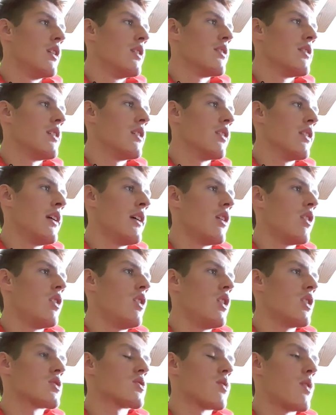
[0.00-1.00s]
The Atlanta
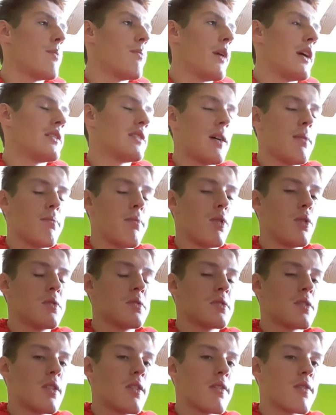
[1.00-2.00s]
Hawks were up by 10
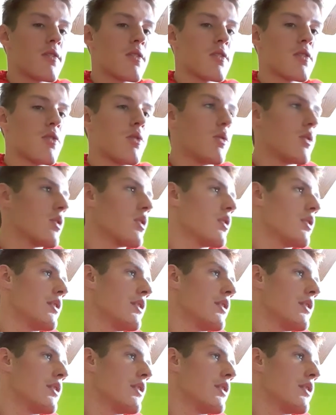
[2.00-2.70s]
points in the third quarter,